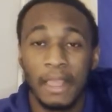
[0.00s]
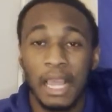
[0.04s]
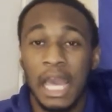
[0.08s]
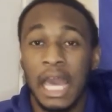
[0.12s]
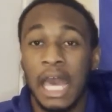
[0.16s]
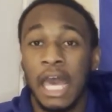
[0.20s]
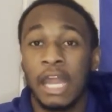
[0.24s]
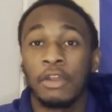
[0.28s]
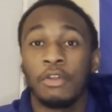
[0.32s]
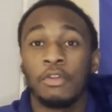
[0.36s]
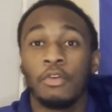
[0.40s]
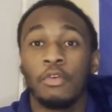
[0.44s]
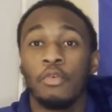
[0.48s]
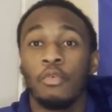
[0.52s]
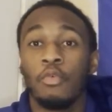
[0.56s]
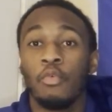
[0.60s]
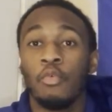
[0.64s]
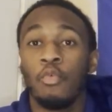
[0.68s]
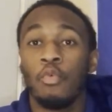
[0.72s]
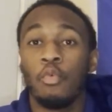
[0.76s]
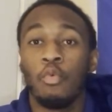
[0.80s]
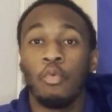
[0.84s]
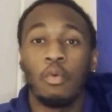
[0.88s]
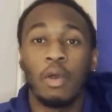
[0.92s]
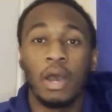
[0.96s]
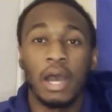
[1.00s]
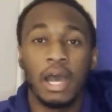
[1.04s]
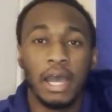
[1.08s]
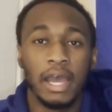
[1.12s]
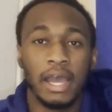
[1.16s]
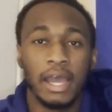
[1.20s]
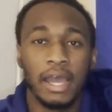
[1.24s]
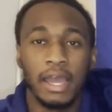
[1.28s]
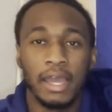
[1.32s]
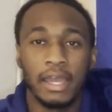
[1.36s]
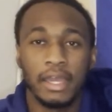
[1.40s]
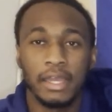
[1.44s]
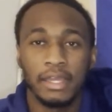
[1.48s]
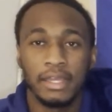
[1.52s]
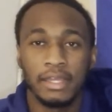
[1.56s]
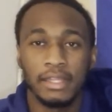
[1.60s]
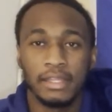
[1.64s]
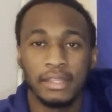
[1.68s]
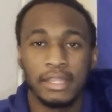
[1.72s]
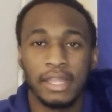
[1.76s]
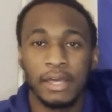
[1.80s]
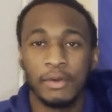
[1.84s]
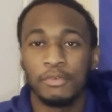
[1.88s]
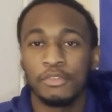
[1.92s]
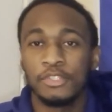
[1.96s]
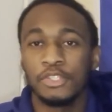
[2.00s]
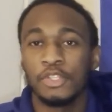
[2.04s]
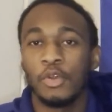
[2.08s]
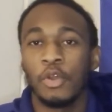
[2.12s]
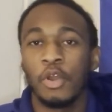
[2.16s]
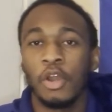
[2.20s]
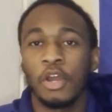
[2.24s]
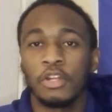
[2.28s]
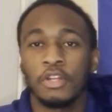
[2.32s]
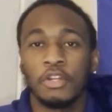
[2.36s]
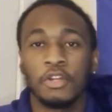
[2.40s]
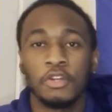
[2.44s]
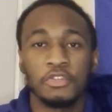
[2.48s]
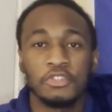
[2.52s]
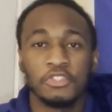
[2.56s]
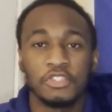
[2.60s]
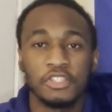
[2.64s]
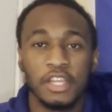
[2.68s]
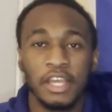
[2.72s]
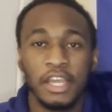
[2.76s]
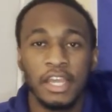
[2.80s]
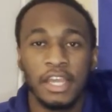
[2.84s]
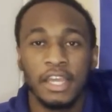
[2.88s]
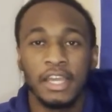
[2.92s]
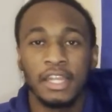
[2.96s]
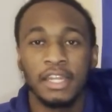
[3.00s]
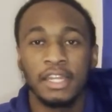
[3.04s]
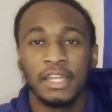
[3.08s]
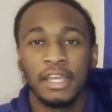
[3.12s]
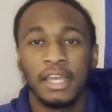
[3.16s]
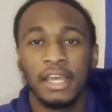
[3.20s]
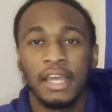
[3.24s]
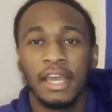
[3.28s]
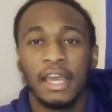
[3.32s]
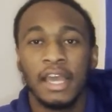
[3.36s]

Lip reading: I don't know why that was so hard to understand.